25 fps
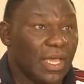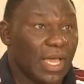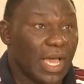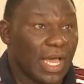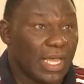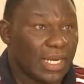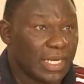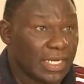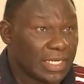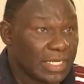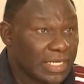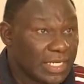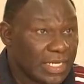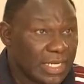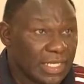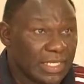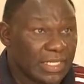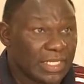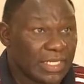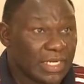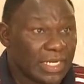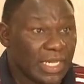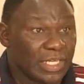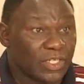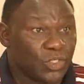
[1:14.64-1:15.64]
and
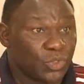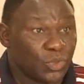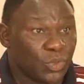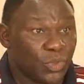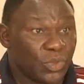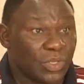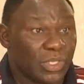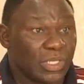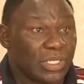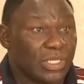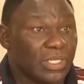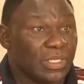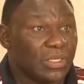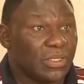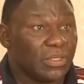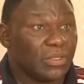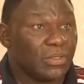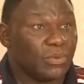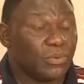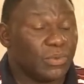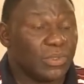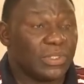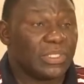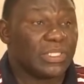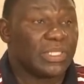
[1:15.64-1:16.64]
created a story
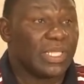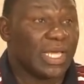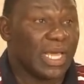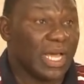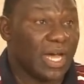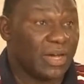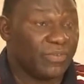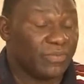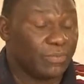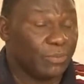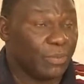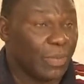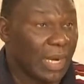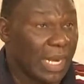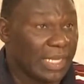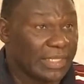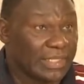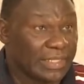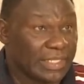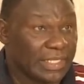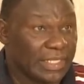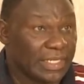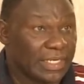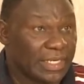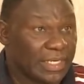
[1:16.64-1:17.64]
which they have
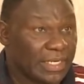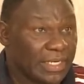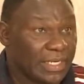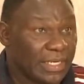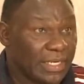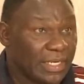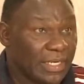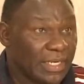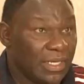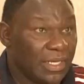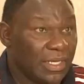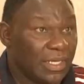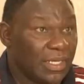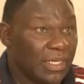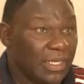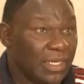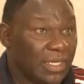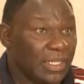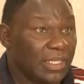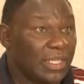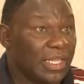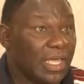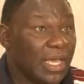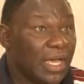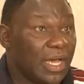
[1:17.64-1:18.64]
planted
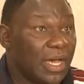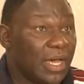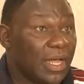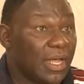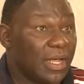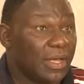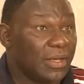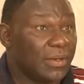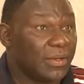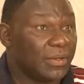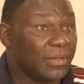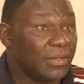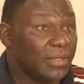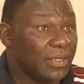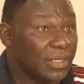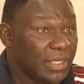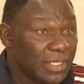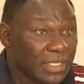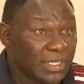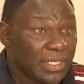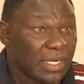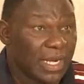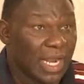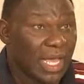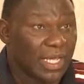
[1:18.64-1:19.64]
in their
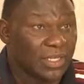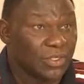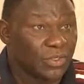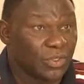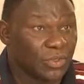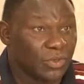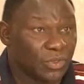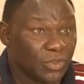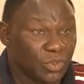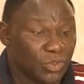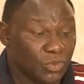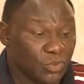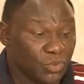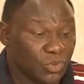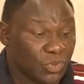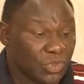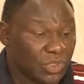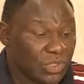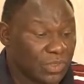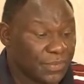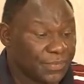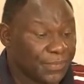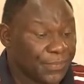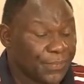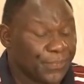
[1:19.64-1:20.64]
international
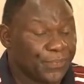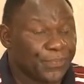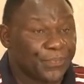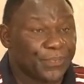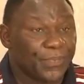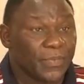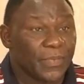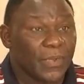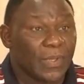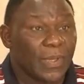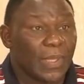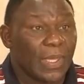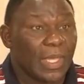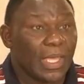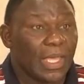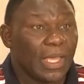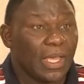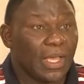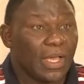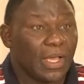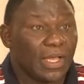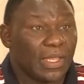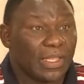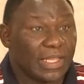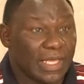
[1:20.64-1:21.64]
news.
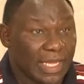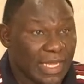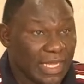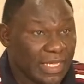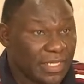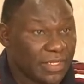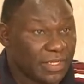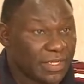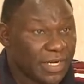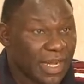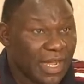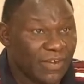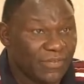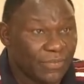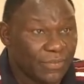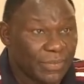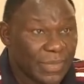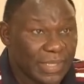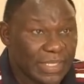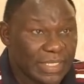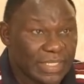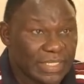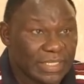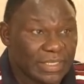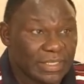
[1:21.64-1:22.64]
The Kenyan
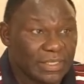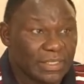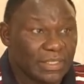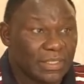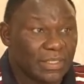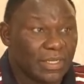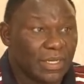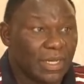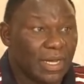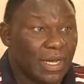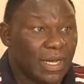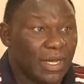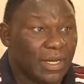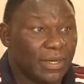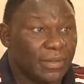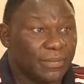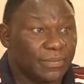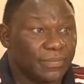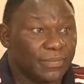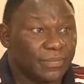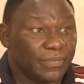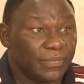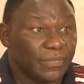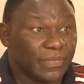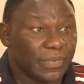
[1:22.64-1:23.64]
government
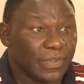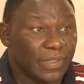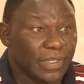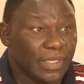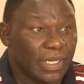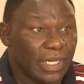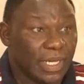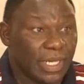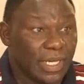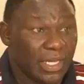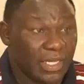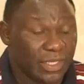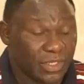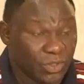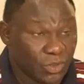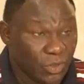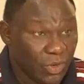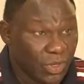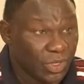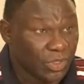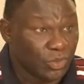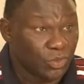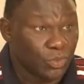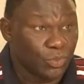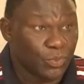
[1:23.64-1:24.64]
is
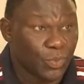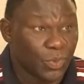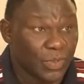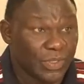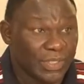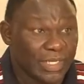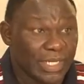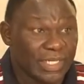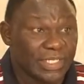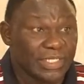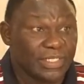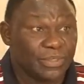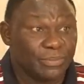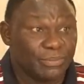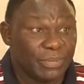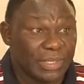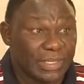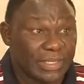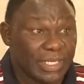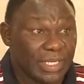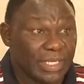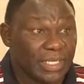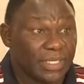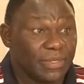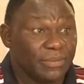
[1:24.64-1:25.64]
going to protest
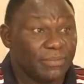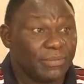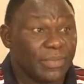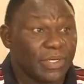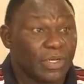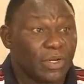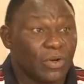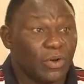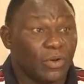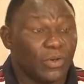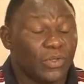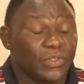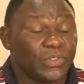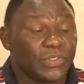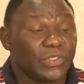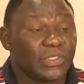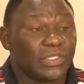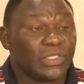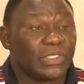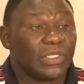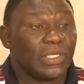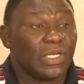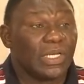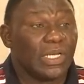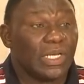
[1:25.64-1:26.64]
bitterly
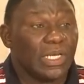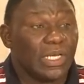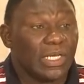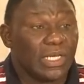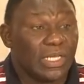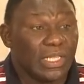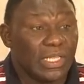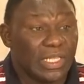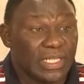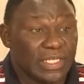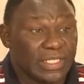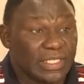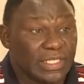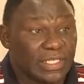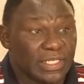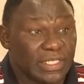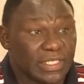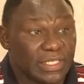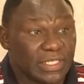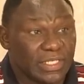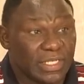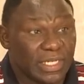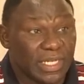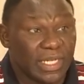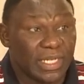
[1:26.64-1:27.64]
because this
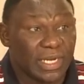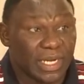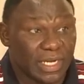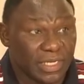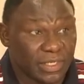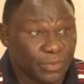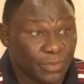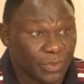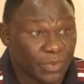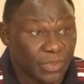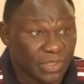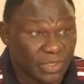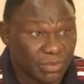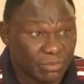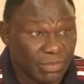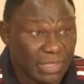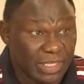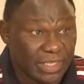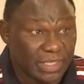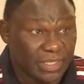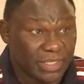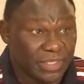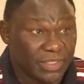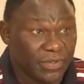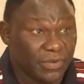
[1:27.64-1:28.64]
is
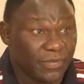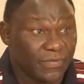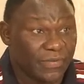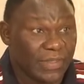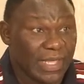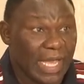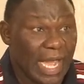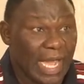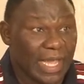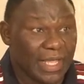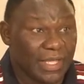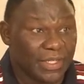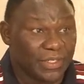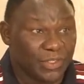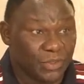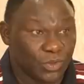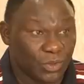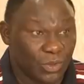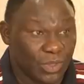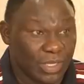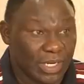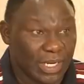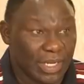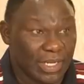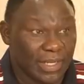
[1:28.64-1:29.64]
irresponsibility of the highest
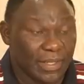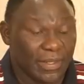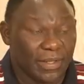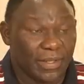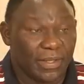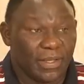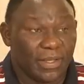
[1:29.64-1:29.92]
order